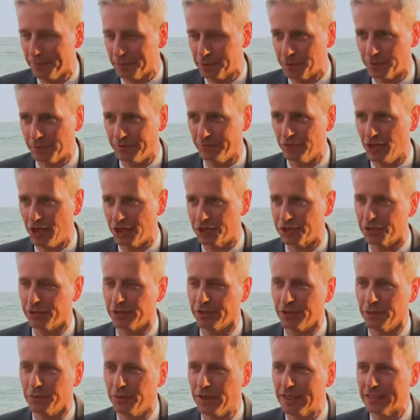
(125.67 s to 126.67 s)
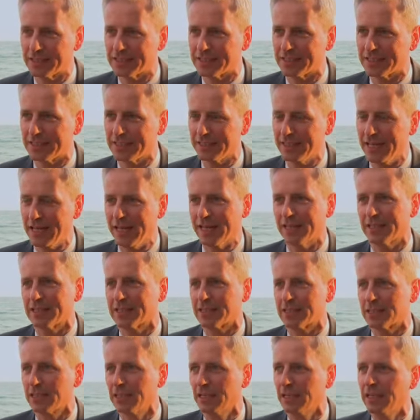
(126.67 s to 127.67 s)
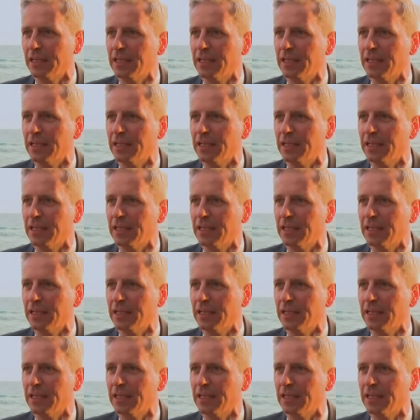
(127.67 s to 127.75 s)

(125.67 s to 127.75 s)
between Russia and the West next?